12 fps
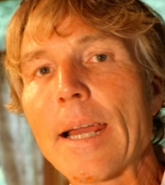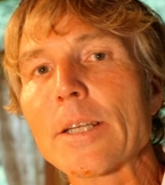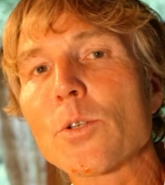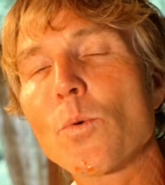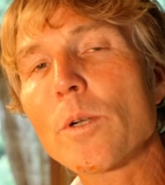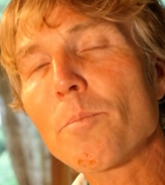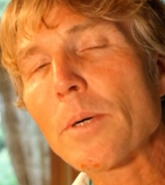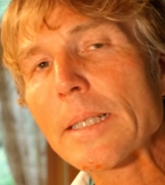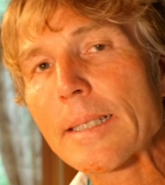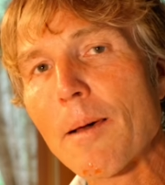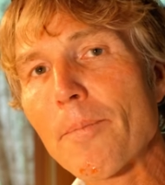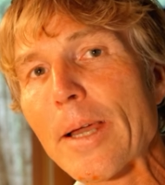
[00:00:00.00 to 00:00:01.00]
Next, you want to
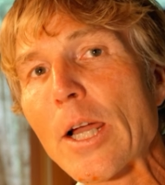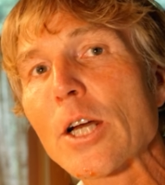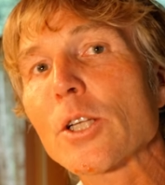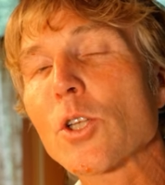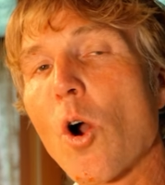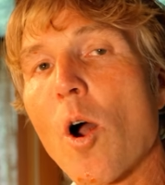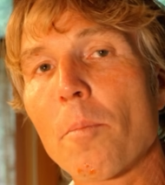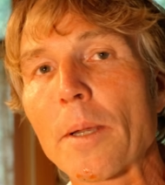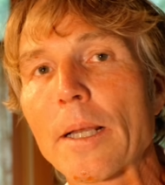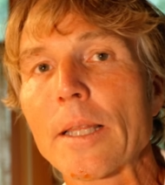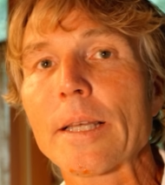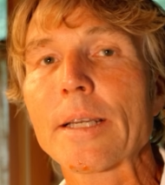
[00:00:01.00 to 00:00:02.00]
put something on
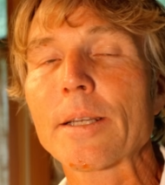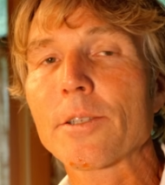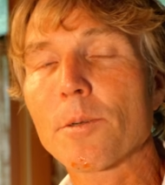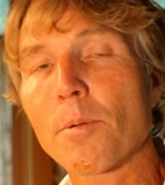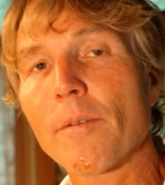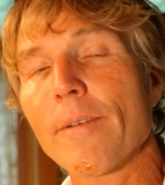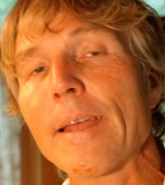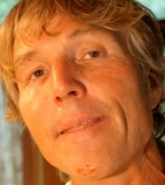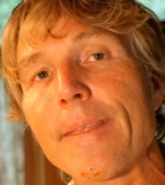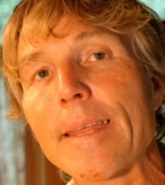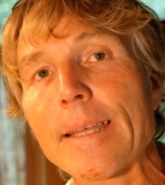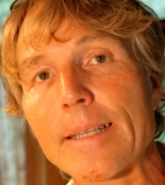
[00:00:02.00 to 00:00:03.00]
topically to
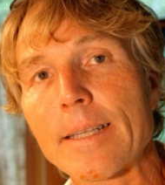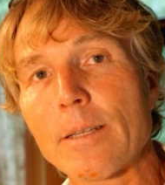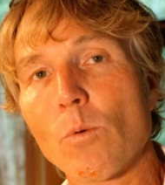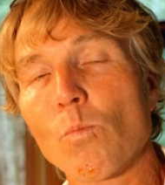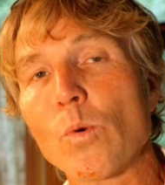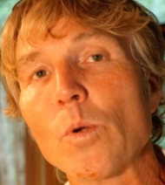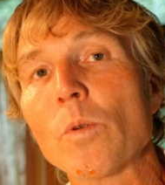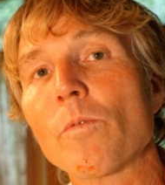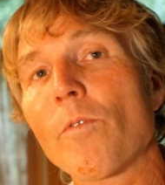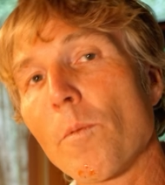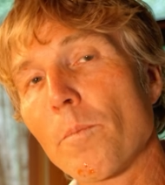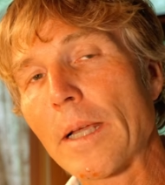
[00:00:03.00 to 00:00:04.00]
prevent this
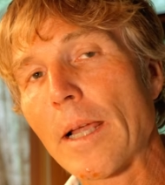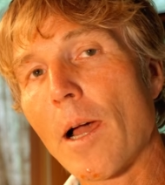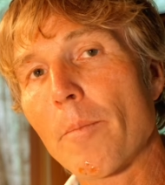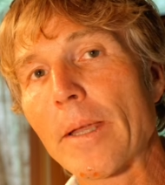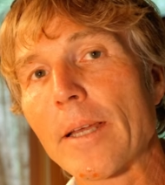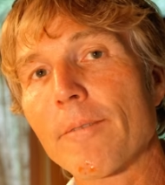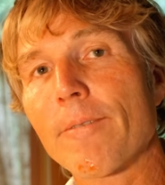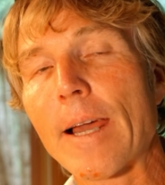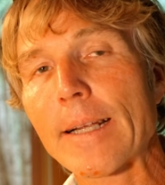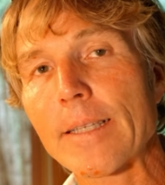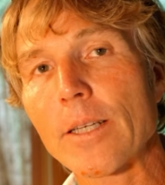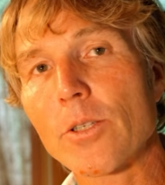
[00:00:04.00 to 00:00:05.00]
wound from becoming
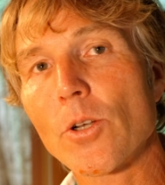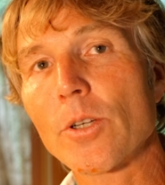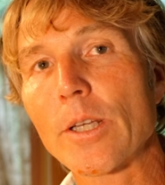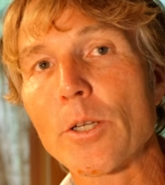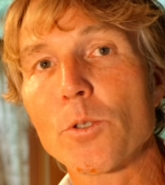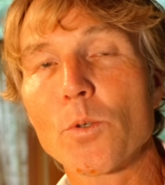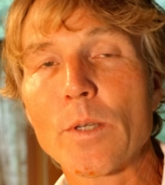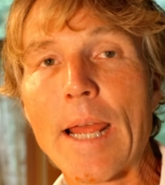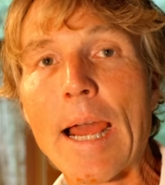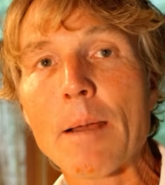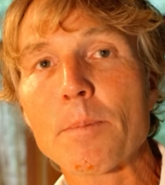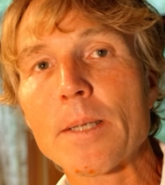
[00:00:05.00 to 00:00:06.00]
infected, turning into an
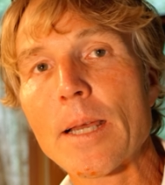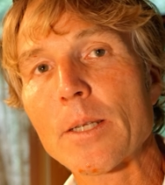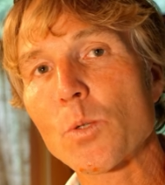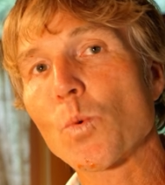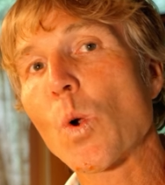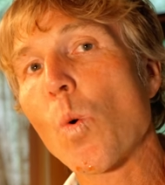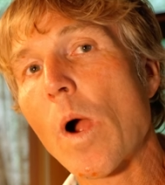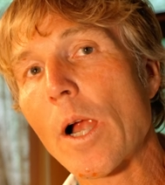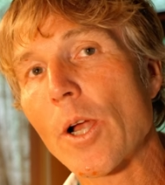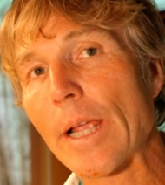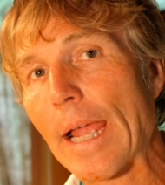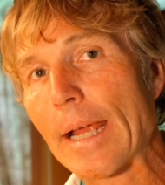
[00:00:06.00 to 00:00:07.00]
abscess,
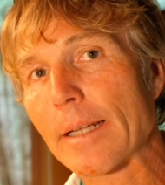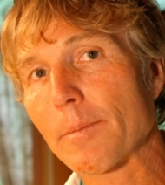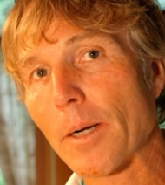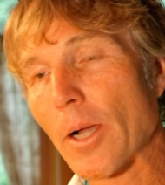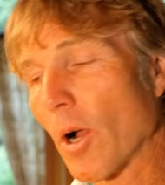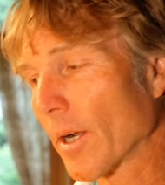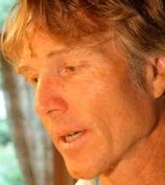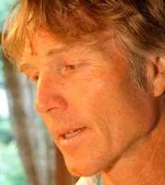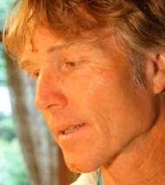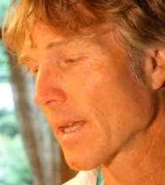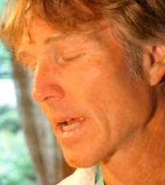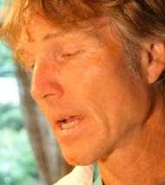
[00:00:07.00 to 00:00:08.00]
requiring
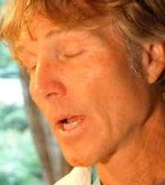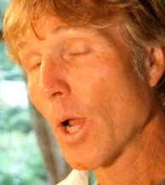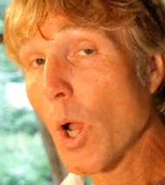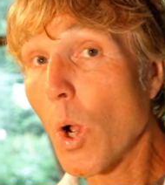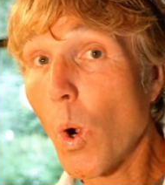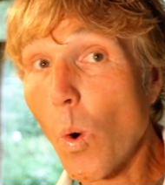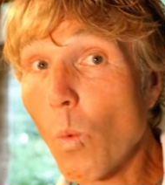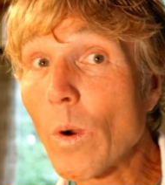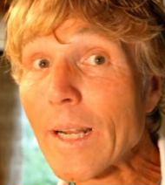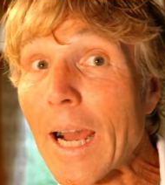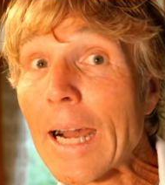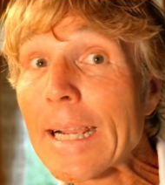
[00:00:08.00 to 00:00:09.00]
antibiotics.
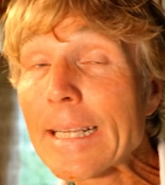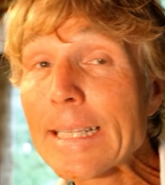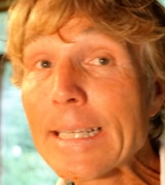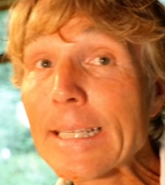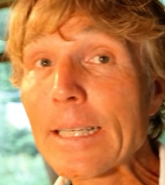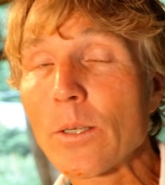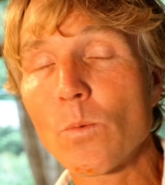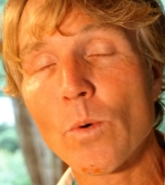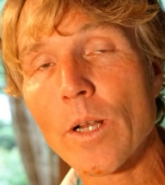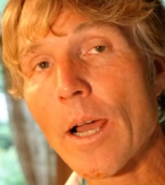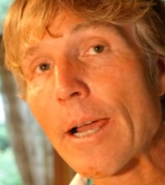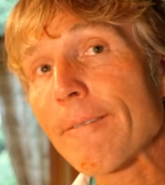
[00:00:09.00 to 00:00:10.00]
What I did,
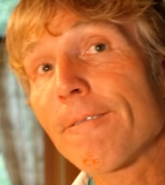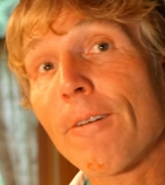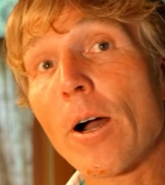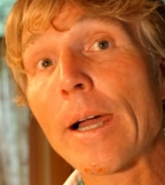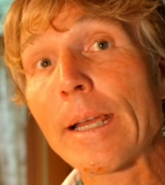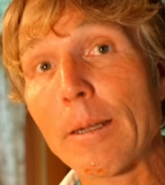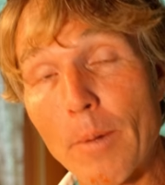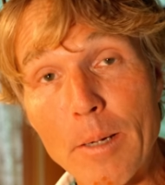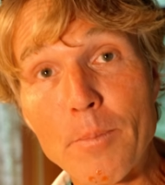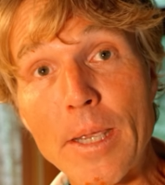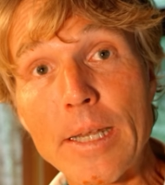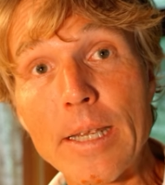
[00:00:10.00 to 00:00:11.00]
what I find, in my
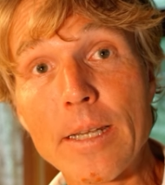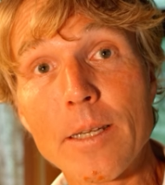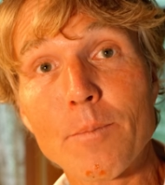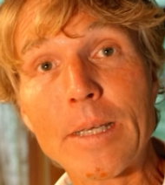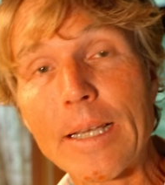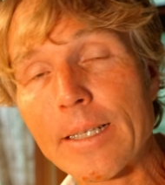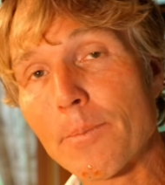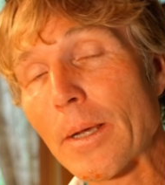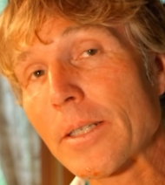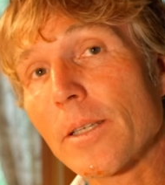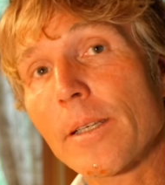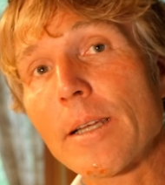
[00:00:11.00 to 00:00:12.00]
opinion, to be
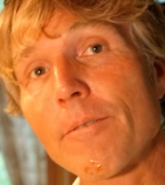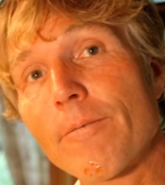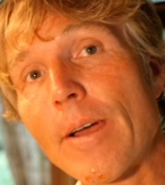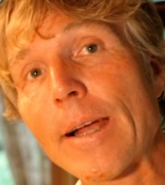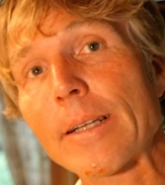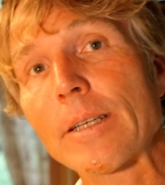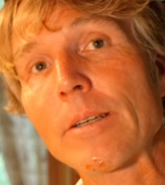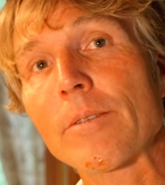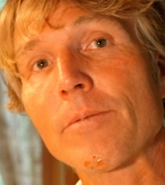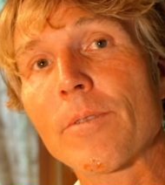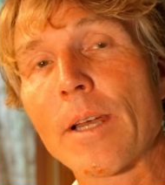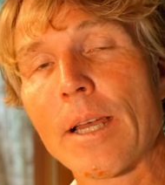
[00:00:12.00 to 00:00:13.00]
especially effective,